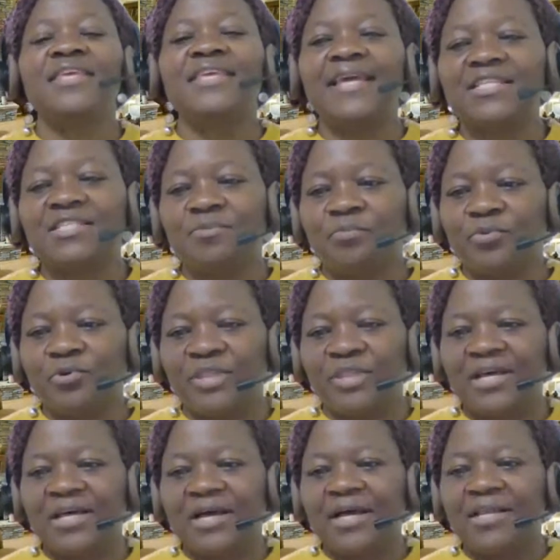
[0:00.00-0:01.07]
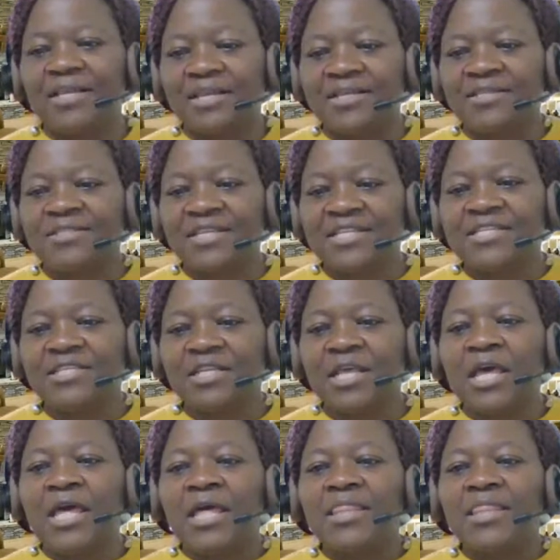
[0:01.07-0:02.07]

Yes, brother, at least indeed.